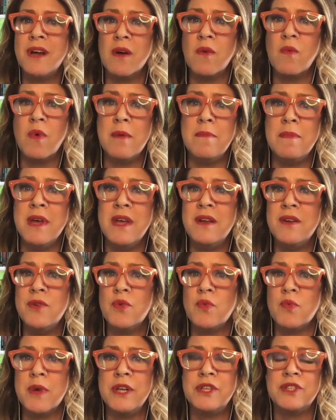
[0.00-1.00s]
young women
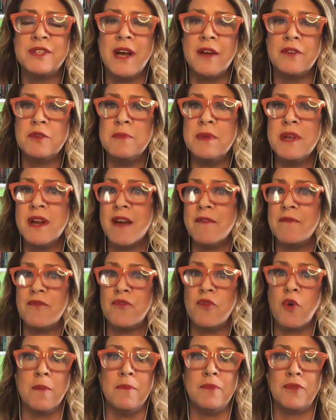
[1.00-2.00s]
who reached out to me, and i
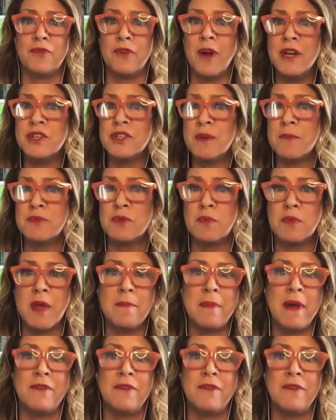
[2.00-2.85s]
formed friendships with them.